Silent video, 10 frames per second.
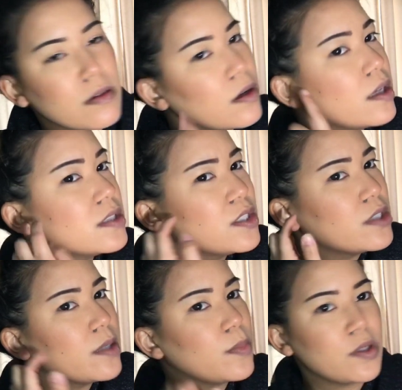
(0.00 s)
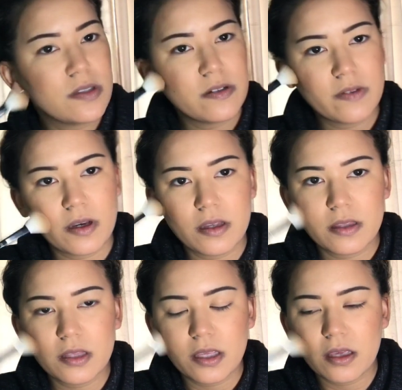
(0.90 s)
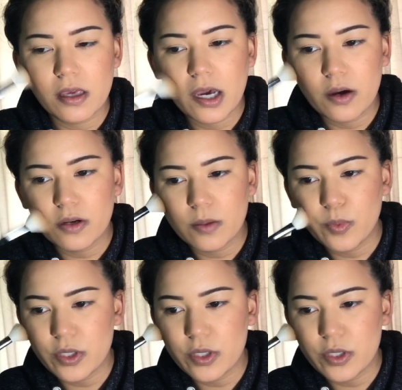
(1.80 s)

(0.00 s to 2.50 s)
concentrate most of it on the outer